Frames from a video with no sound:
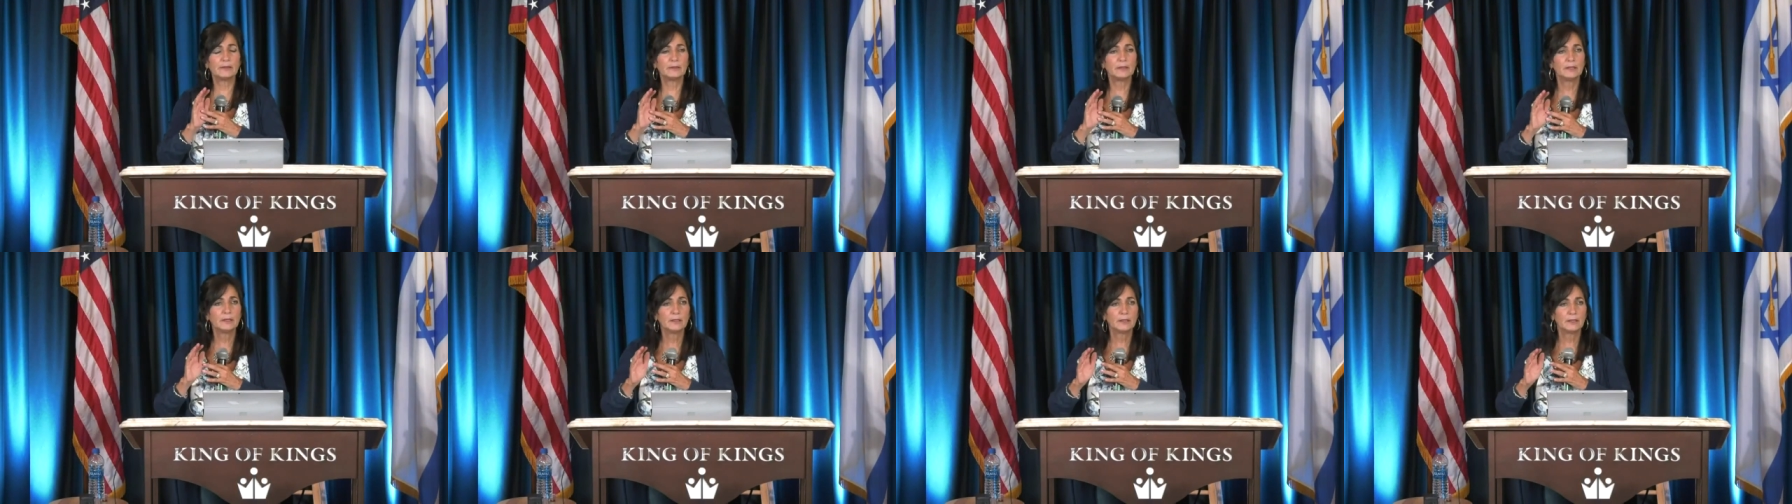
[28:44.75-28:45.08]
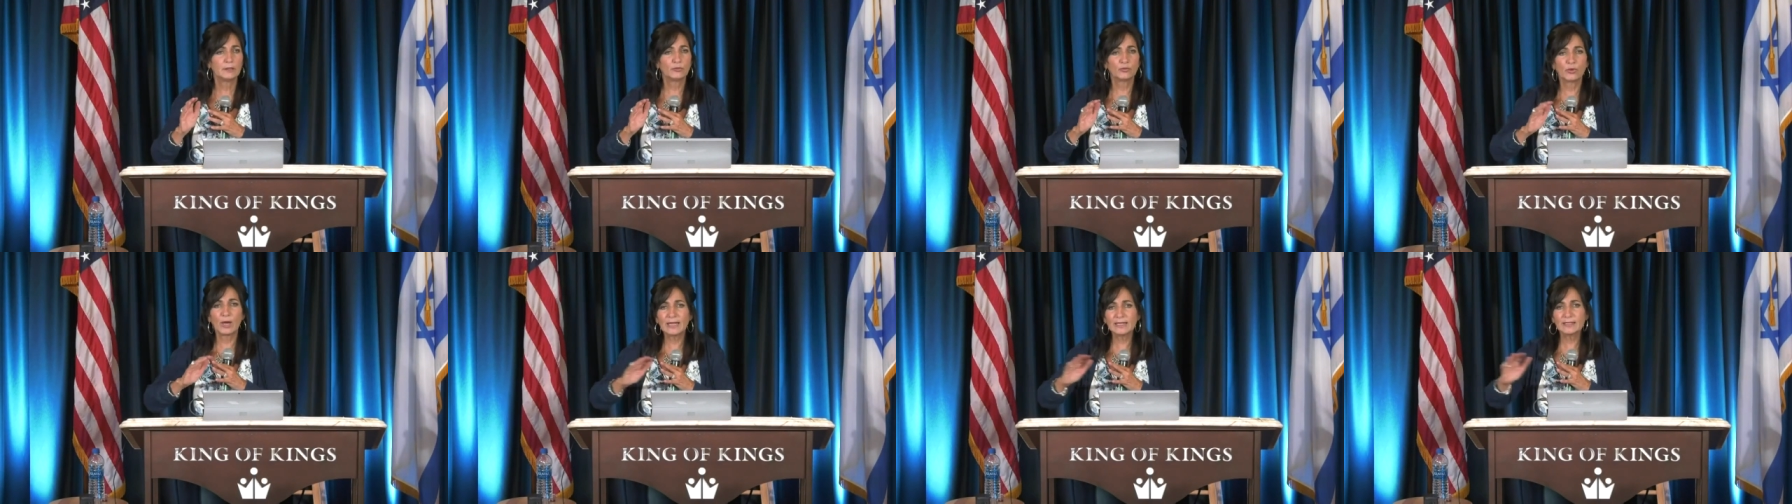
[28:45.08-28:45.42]
been
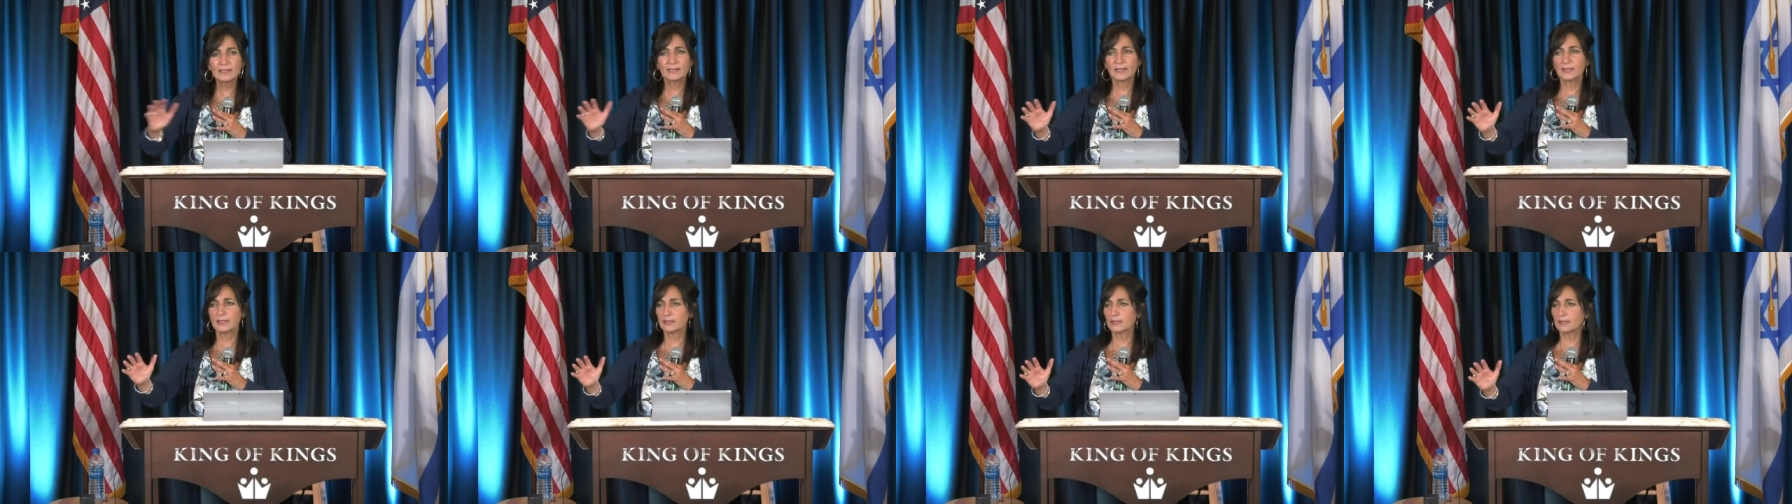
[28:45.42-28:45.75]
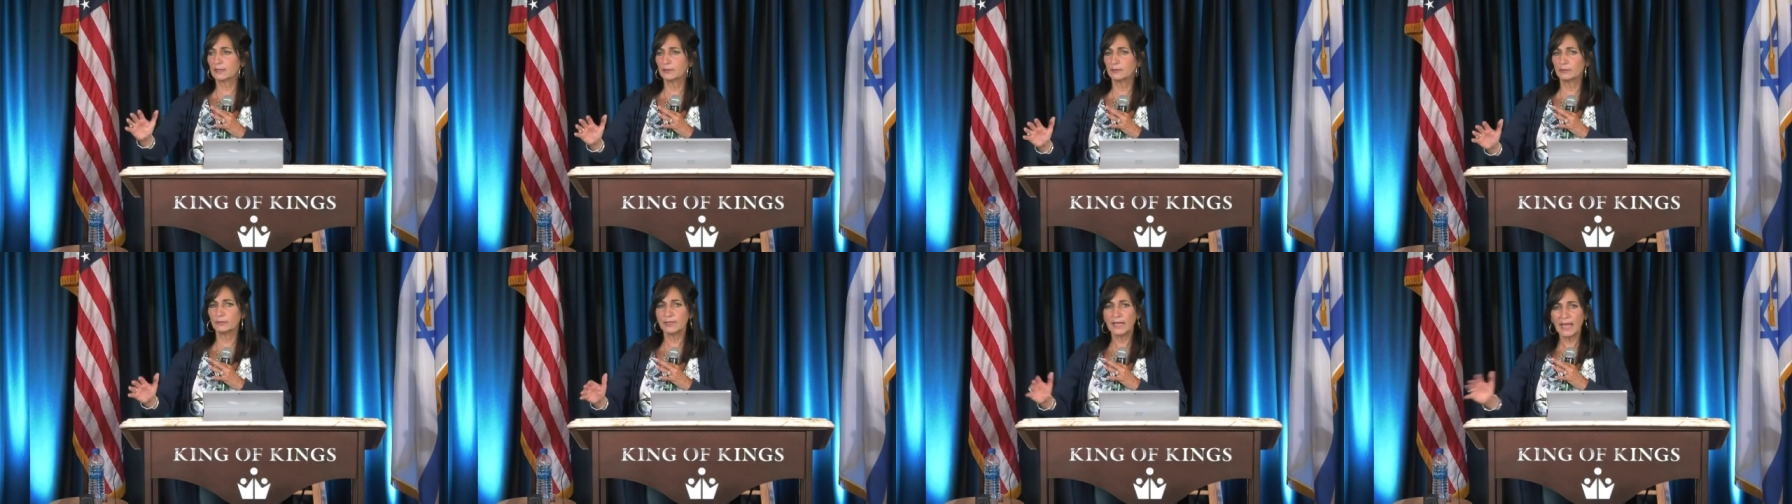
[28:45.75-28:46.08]

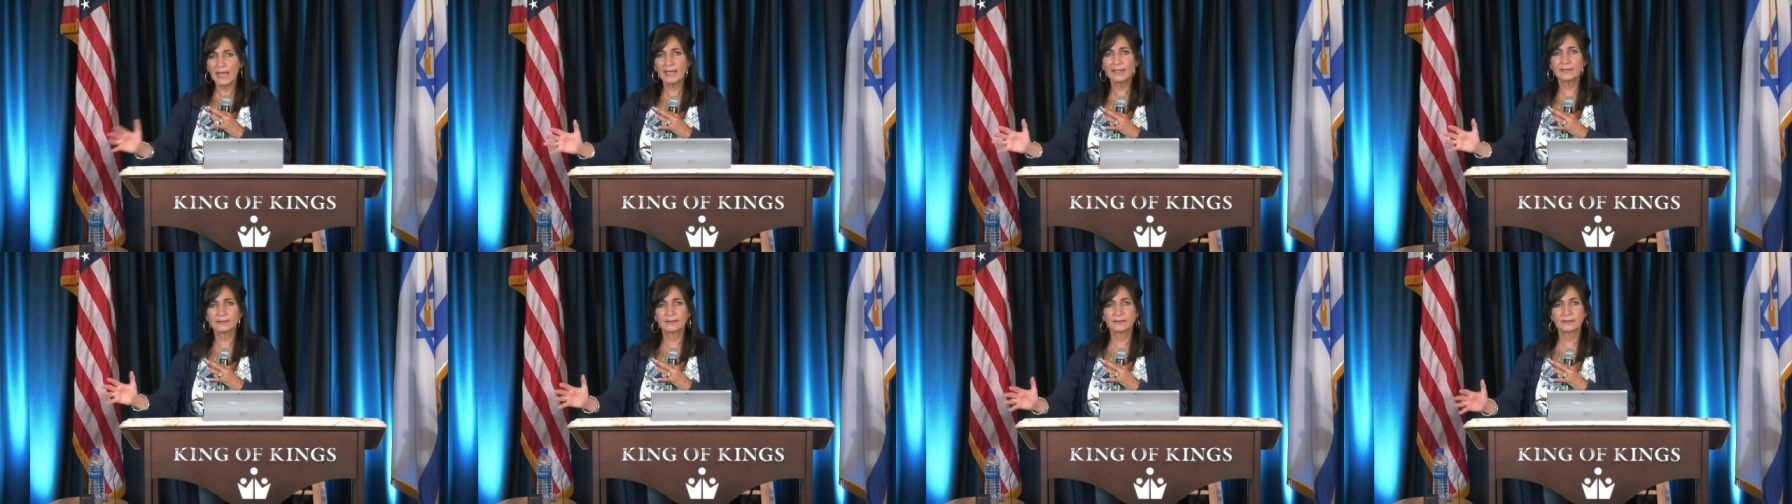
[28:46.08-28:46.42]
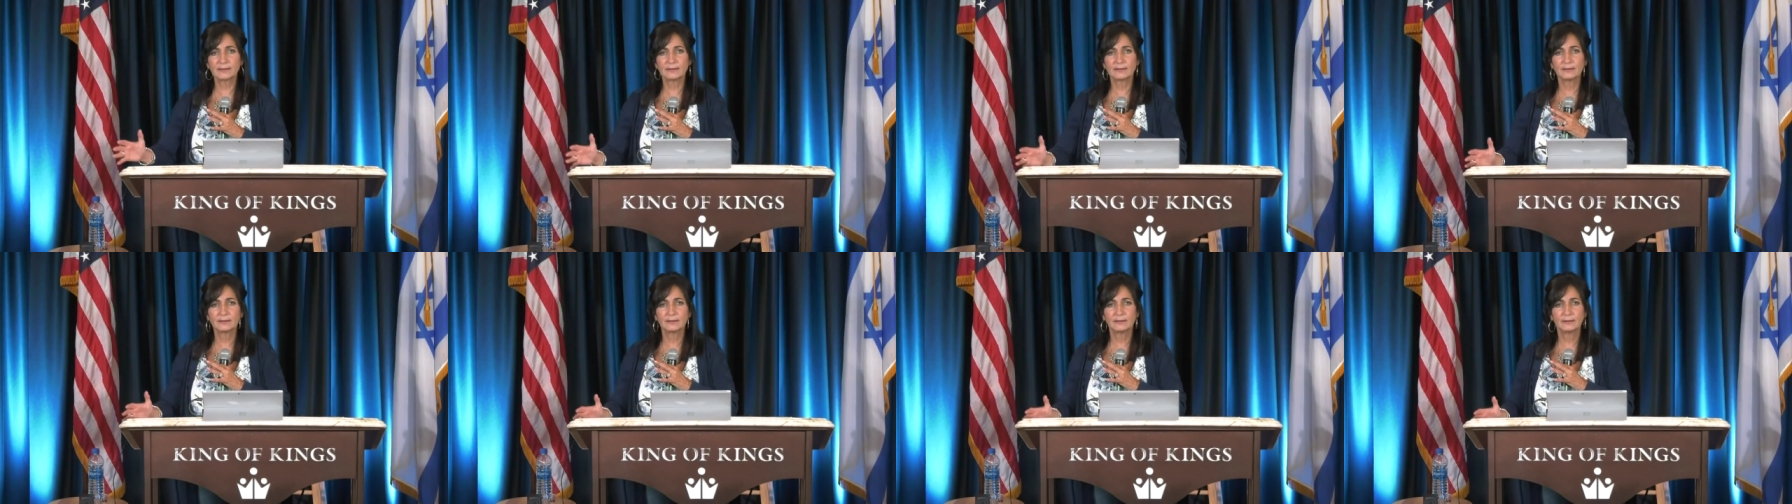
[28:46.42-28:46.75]
racism.
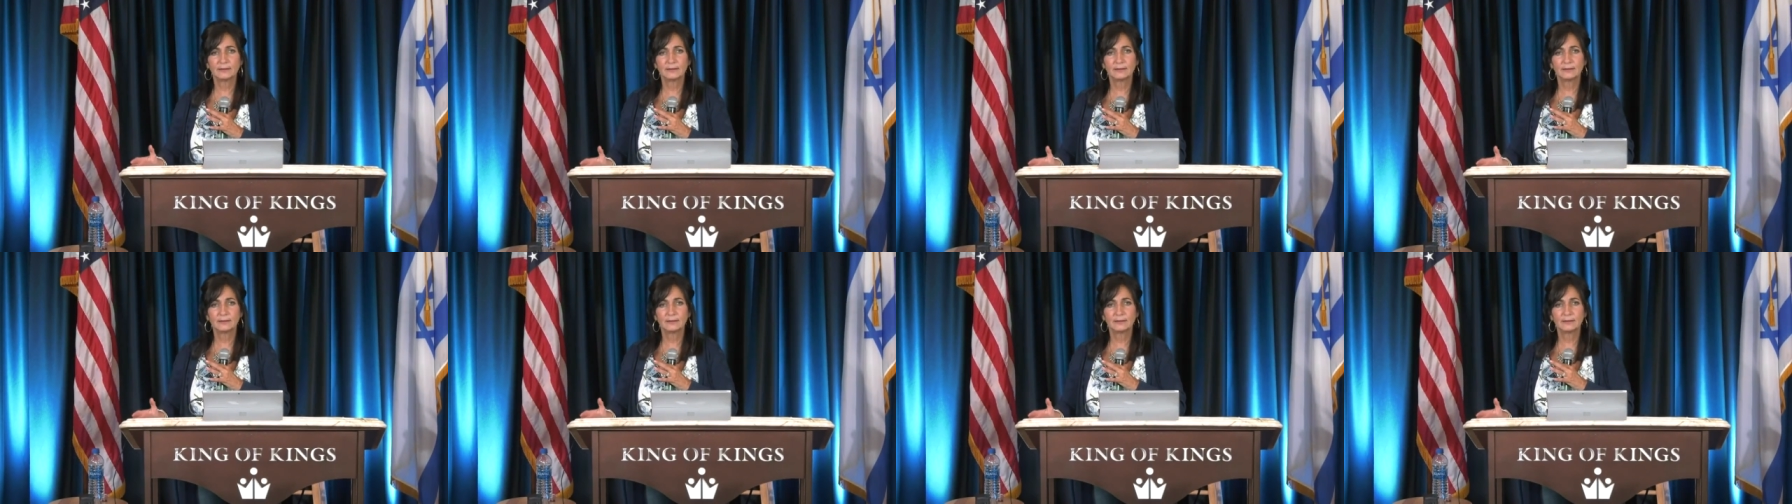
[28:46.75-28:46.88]
Yes,